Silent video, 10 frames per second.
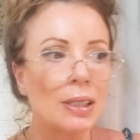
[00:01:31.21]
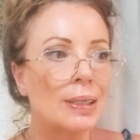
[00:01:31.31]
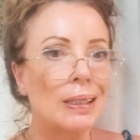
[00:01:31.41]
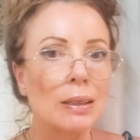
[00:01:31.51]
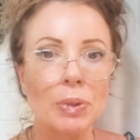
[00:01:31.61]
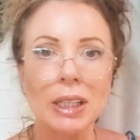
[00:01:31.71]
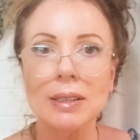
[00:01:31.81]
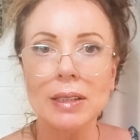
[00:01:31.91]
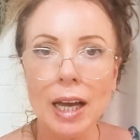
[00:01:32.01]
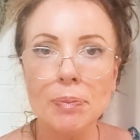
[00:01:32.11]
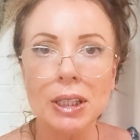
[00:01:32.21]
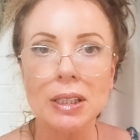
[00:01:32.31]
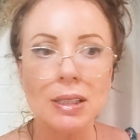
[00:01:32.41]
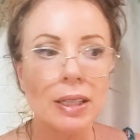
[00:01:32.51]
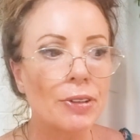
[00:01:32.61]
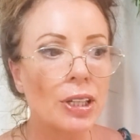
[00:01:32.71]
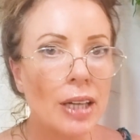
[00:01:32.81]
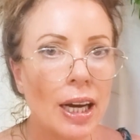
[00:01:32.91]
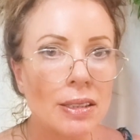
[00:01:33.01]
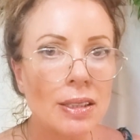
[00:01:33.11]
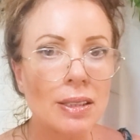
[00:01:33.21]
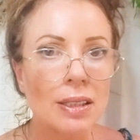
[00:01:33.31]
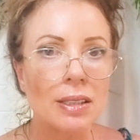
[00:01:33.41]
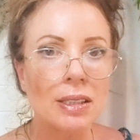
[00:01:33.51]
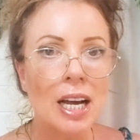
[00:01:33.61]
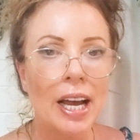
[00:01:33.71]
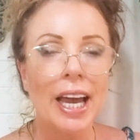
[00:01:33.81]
is inner peace and happiness, even a narcissist,